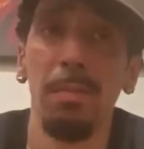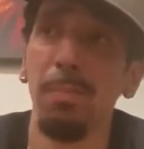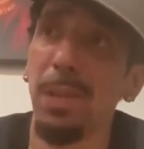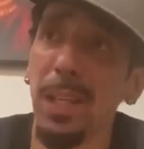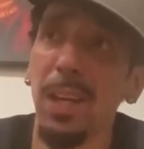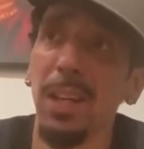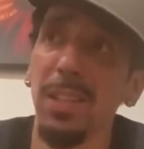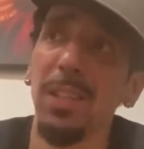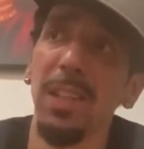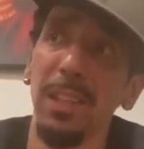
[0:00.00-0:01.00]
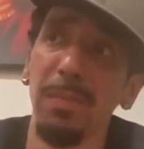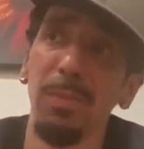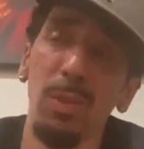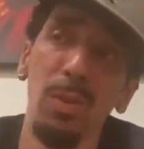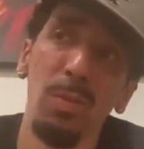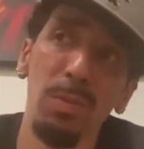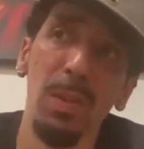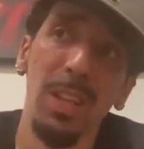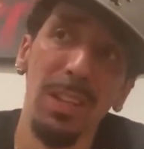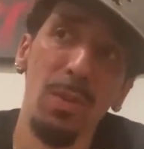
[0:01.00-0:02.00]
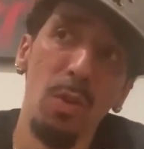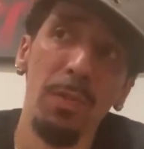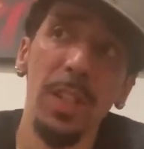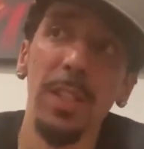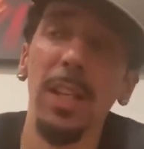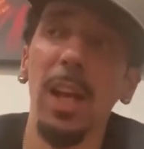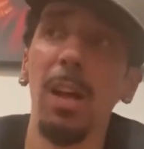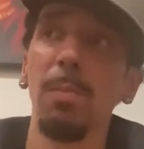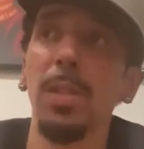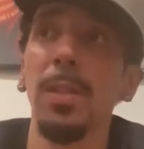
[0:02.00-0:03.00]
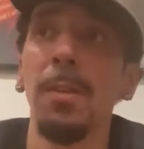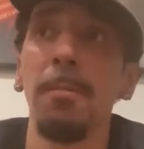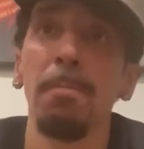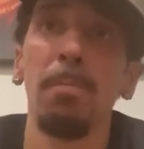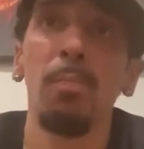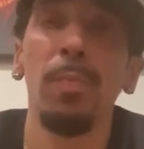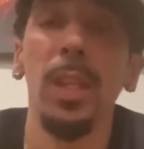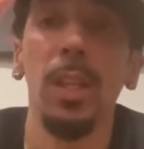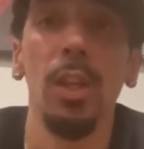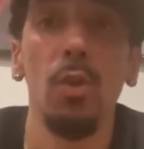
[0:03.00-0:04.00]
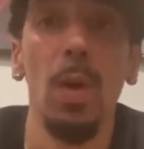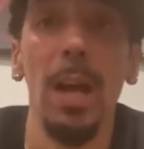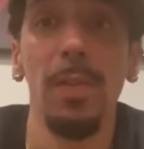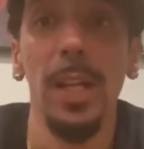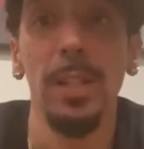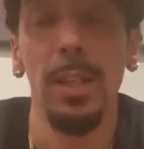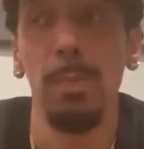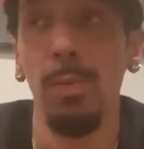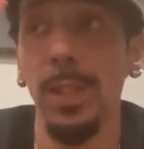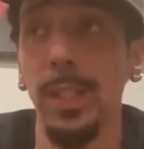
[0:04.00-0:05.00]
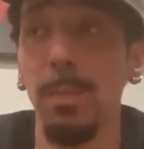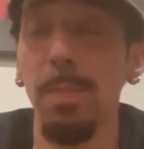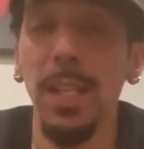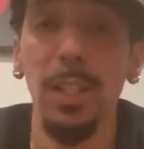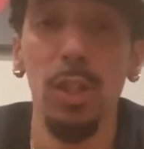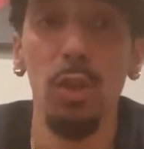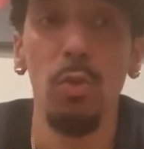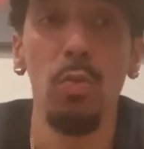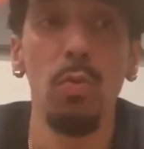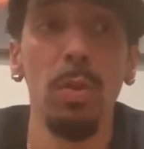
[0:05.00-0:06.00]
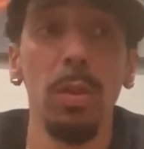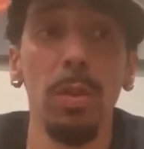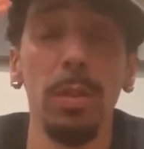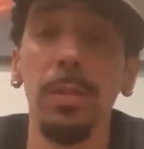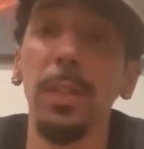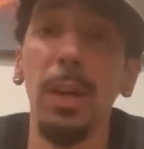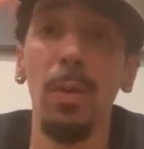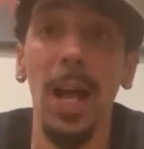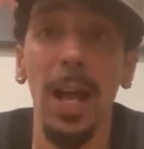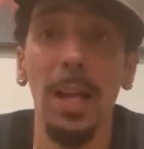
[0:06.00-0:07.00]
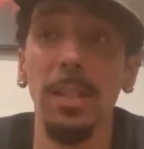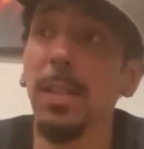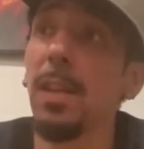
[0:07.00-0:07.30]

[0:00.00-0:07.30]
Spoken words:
Because, oftentimes you'll have entered apprentice Masons who they'll ask,